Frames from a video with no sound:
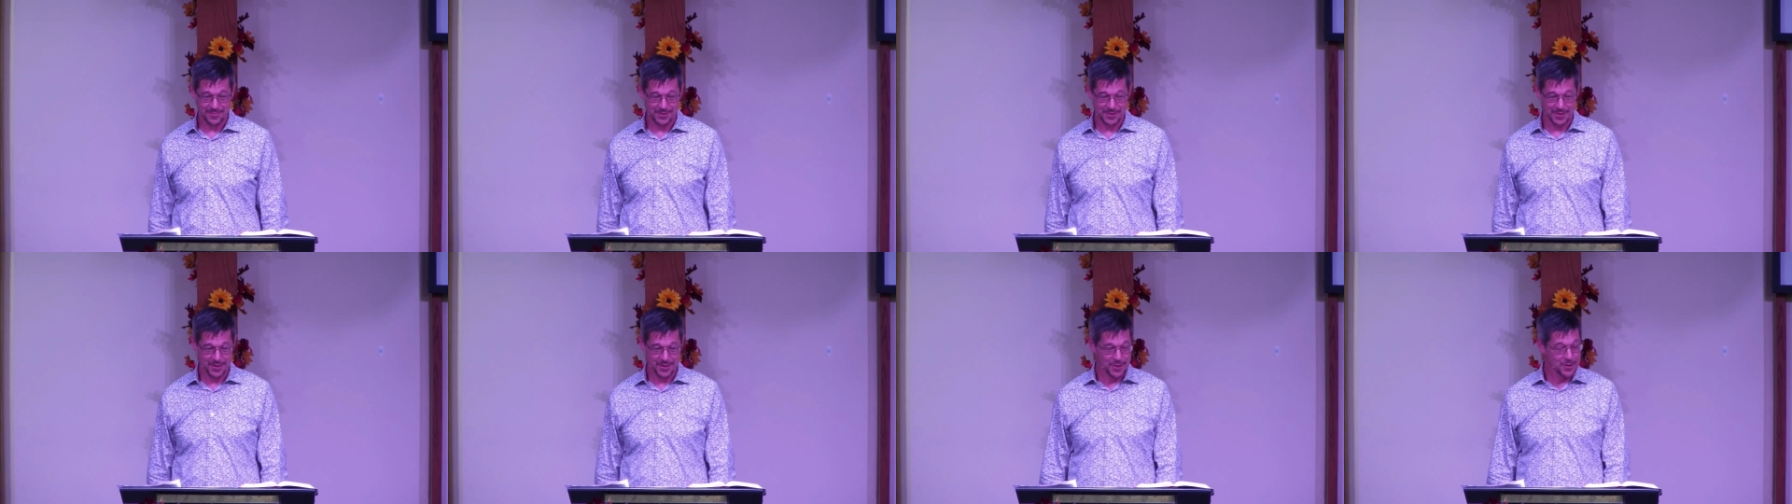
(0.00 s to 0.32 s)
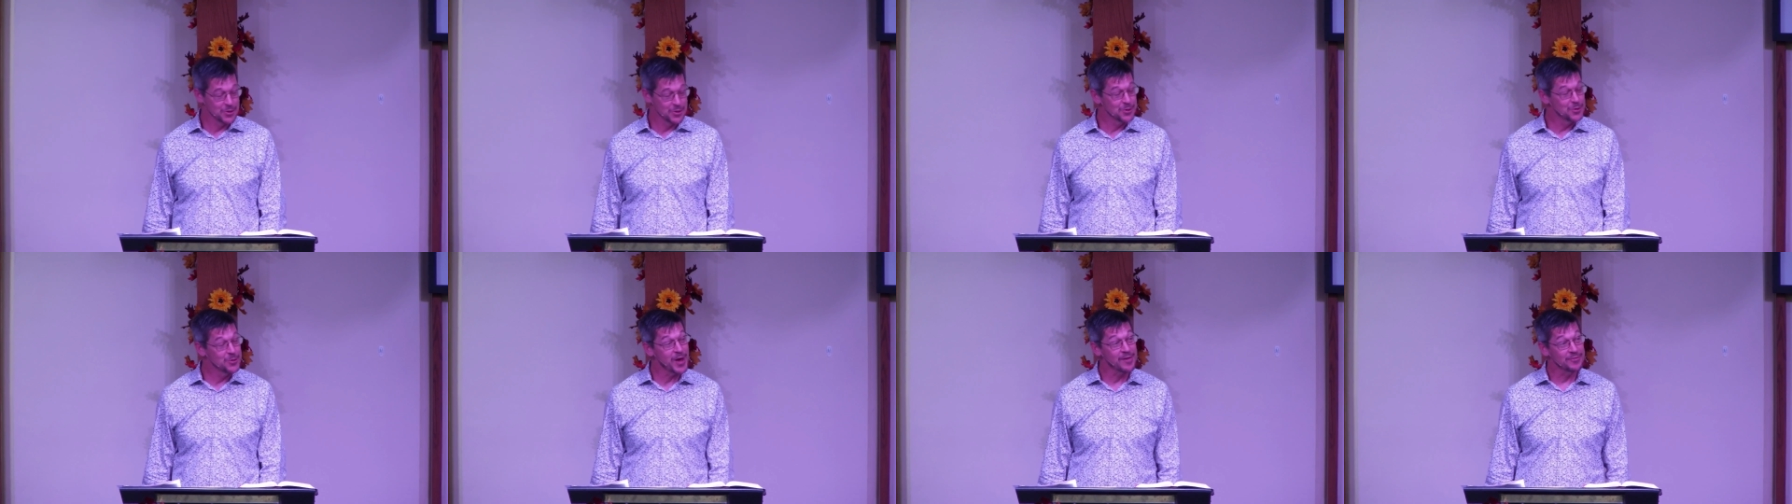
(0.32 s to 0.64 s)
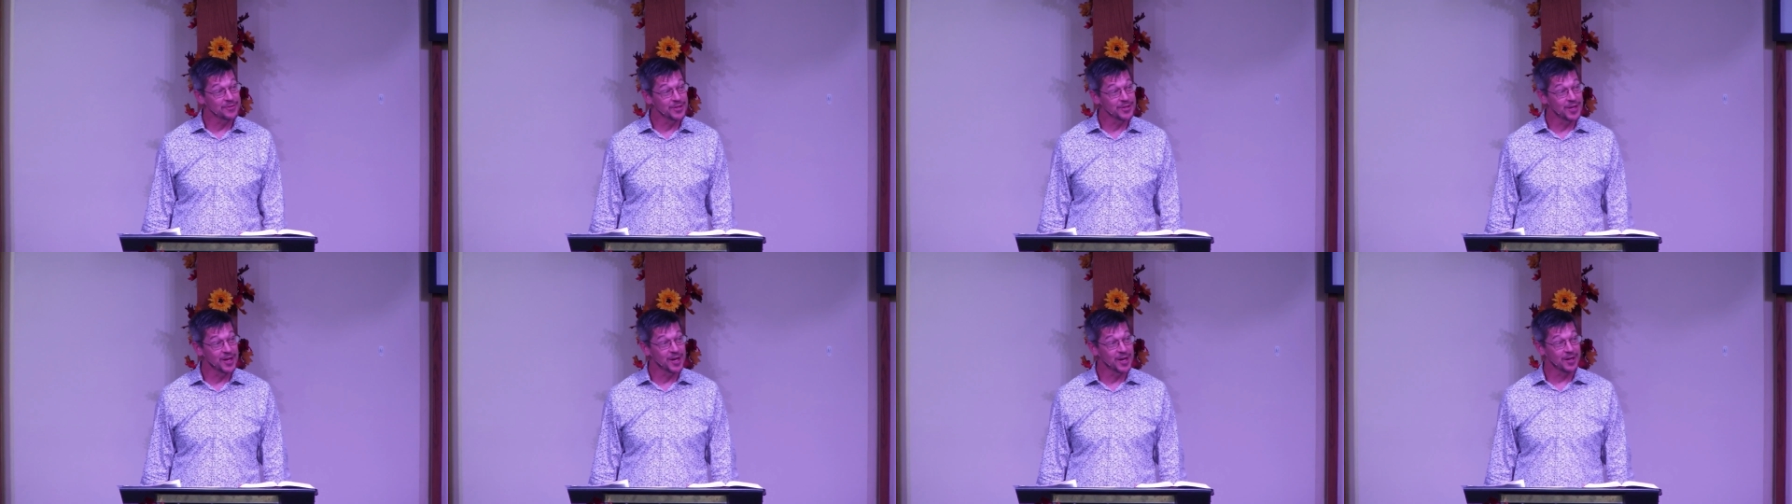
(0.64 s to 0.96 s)
You have
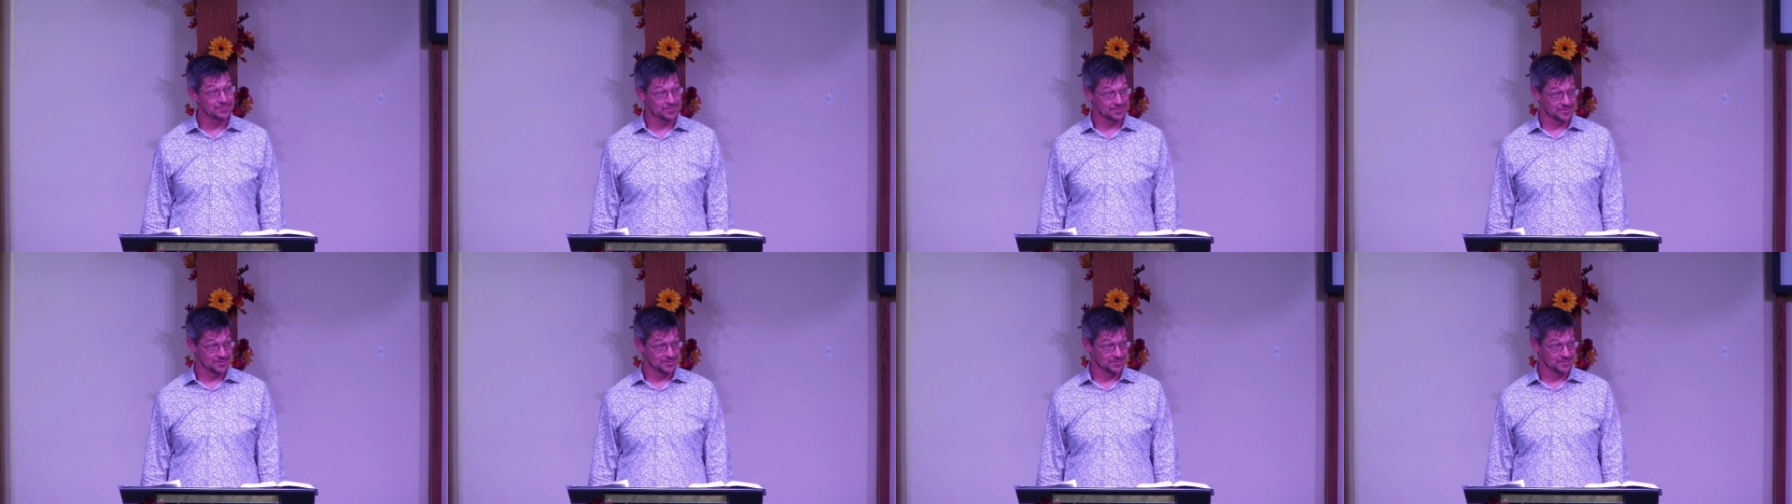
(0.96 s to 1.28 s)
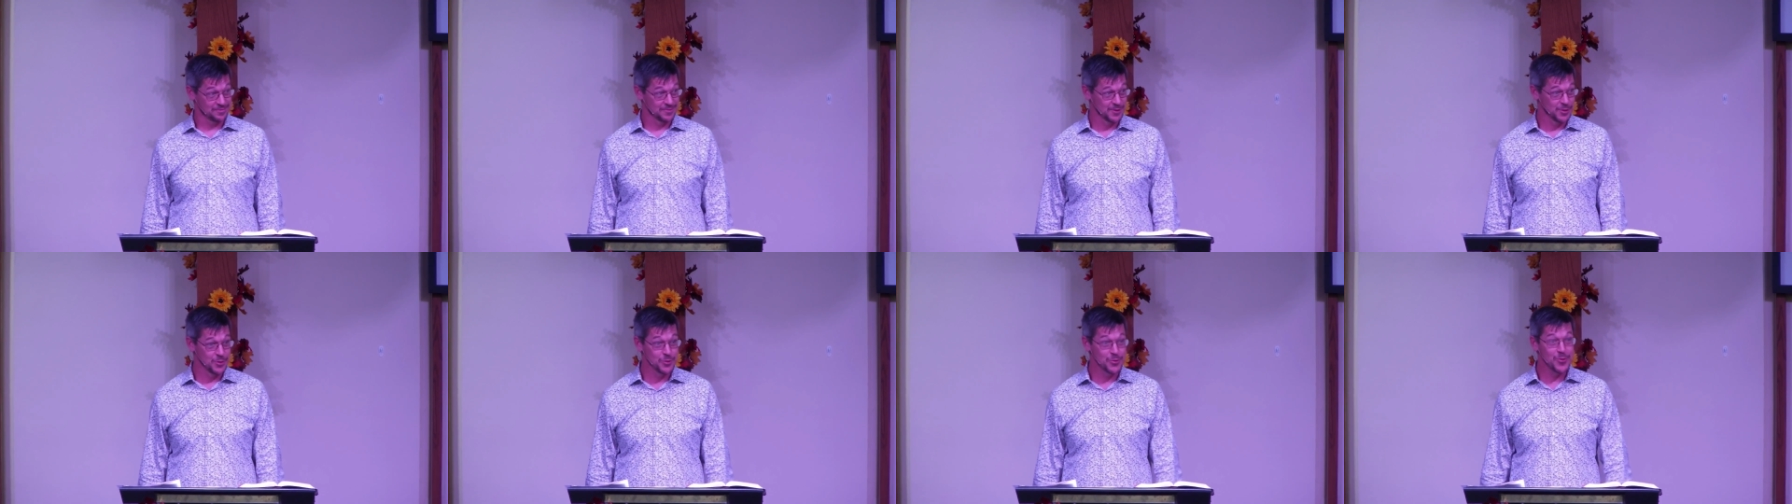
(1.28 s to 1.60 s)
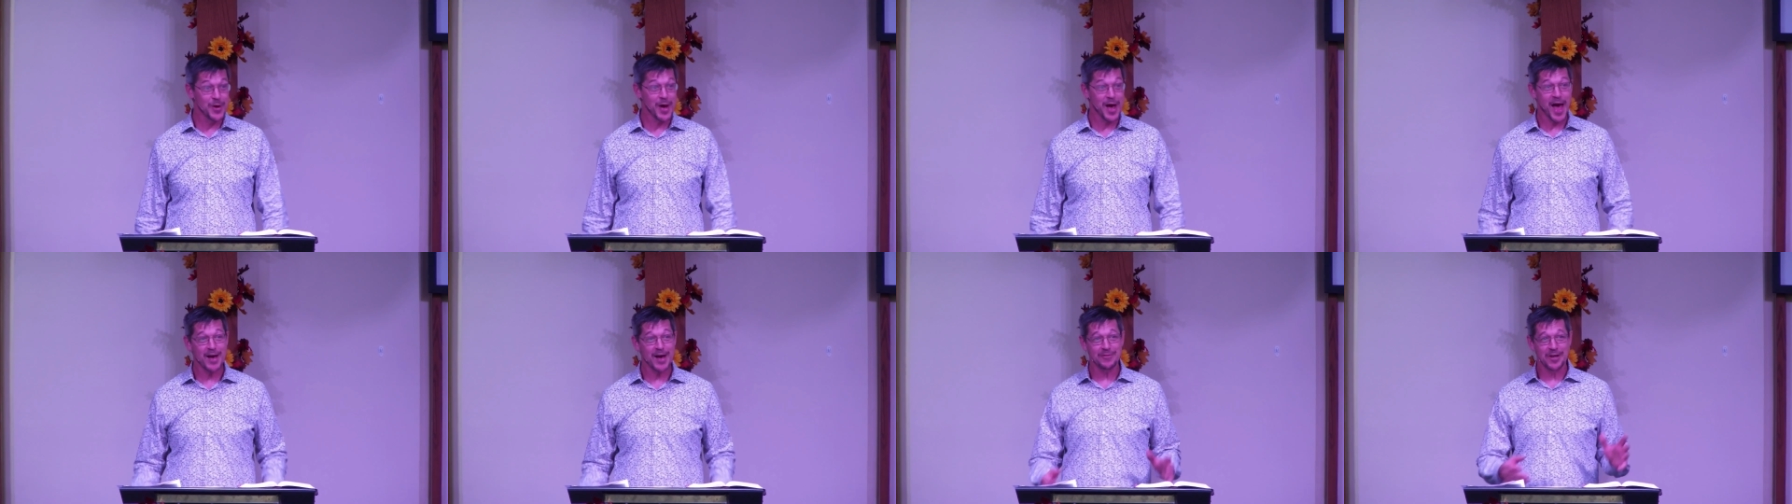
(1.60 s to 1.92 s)
enough. You have
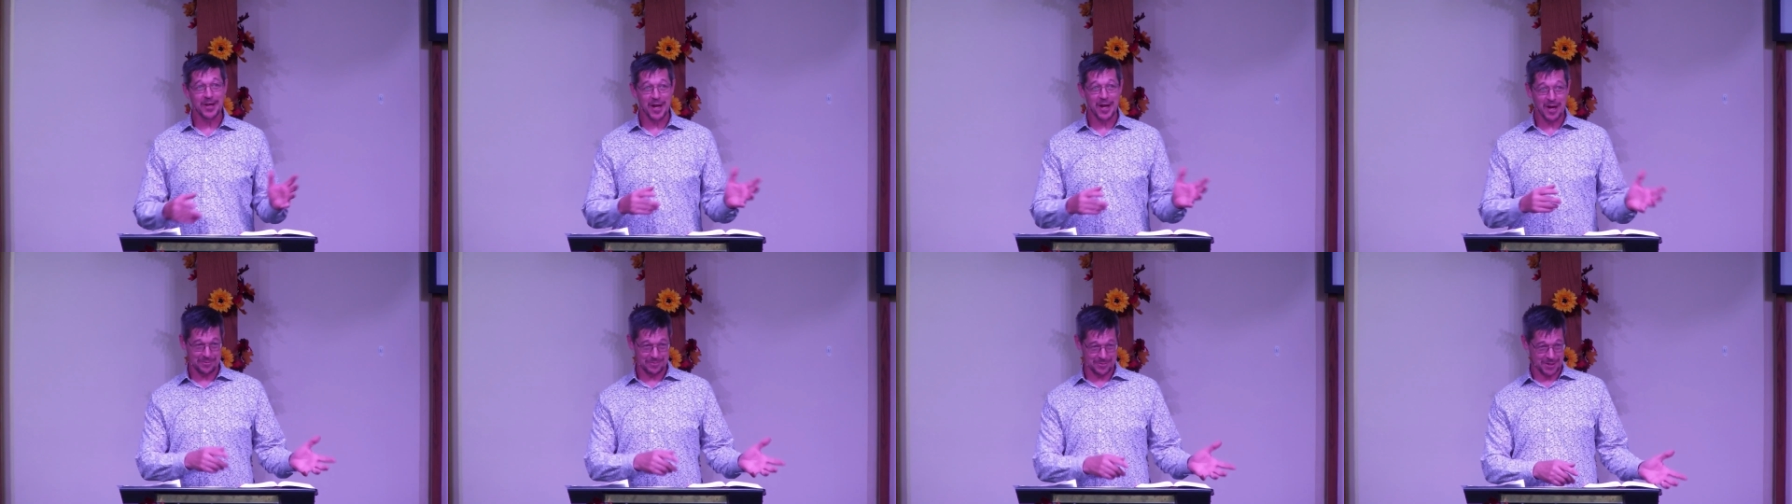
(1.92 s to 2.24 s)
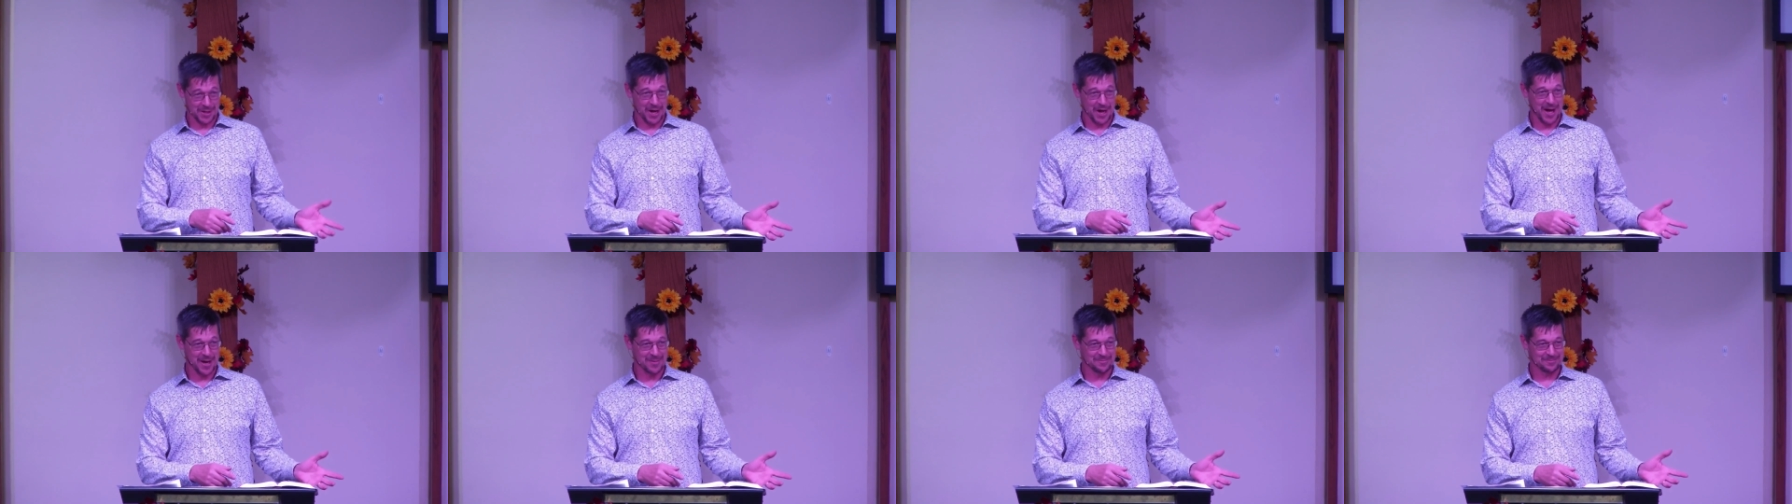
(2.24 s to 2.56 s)
enough time.